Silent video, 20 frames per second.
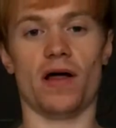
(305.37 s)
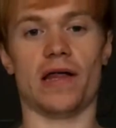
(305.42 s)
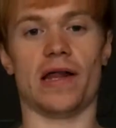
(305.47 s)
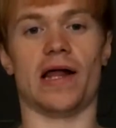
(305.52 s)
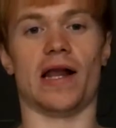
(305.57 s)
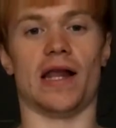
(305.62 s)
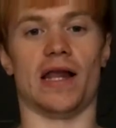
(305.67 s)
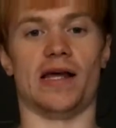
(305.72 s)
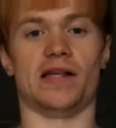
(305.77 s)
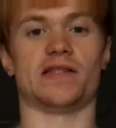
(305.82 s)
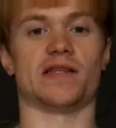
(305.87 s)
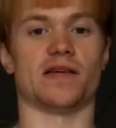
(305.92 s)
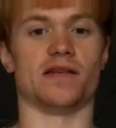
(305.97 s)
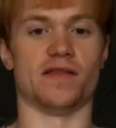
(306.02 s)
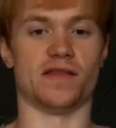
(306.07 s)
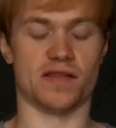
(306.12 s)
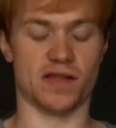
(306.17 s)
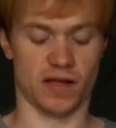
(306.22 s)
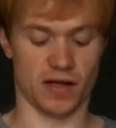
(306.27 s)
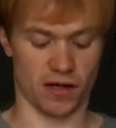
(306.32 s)
But
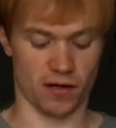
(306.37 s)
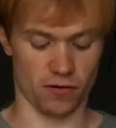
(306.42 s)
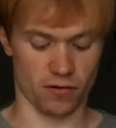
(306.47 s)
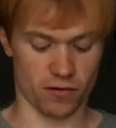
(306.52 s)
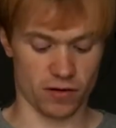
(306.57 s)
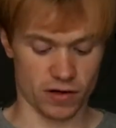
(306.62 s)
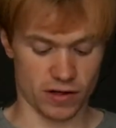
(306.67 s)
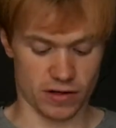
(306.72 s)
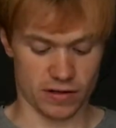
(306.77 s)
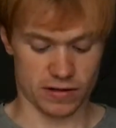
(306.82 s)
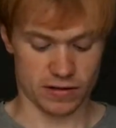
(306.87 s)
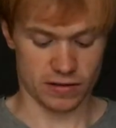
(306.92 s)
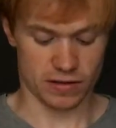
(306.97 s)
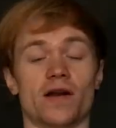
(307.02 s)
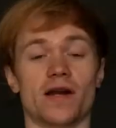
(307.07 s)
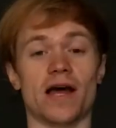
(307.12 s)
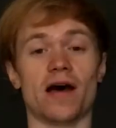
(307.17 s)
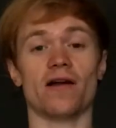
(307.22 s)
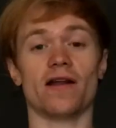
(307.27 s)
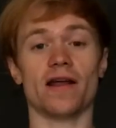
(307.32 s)
let's continue.
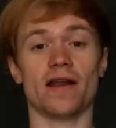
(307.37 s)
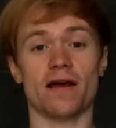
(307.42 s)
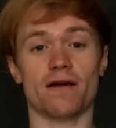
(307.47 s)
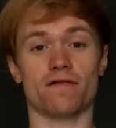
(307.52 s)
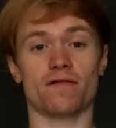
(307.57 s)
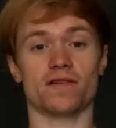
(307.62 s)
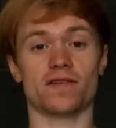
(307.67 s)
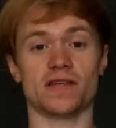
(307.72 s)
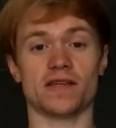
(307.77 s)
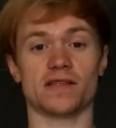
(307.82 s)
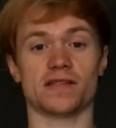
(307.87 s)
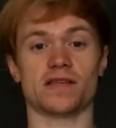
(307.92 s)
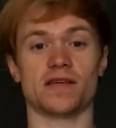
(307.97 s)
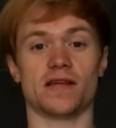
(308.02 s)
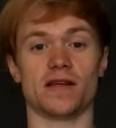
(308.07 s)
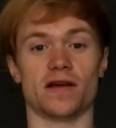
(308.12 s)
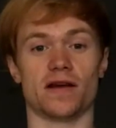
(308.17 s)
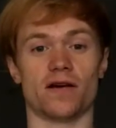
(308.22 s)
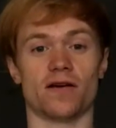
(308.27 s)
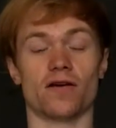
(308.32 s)
Now that everything's
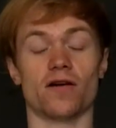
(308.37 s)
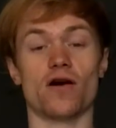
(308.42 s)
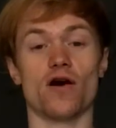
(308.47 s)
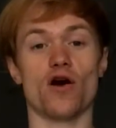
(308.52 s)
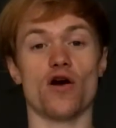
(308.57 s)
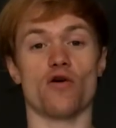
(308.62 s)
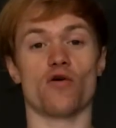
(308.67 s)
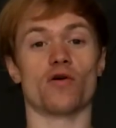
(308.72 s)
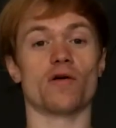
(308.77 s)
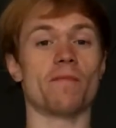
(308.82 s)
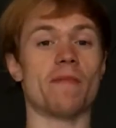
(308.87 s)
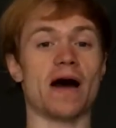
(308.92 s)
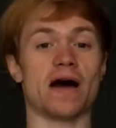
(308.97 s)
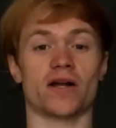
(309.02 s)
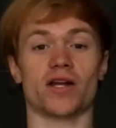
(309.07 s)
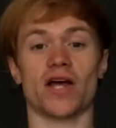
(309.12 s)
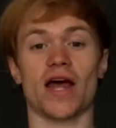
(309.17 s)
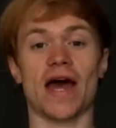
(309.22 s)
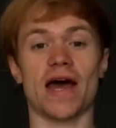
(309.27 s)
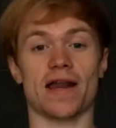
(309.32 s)
in here, we're about
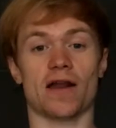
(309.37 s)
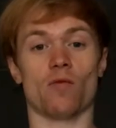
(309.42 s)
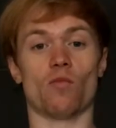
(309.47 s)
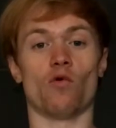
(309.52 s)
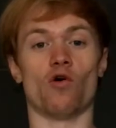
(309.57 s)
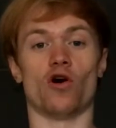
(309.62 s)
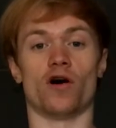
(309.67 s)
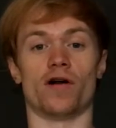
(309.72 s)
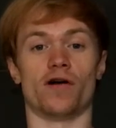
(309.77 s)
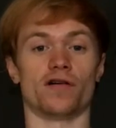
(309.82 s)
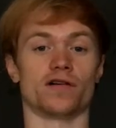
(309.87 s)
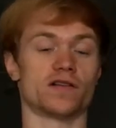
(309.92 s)
to add the water.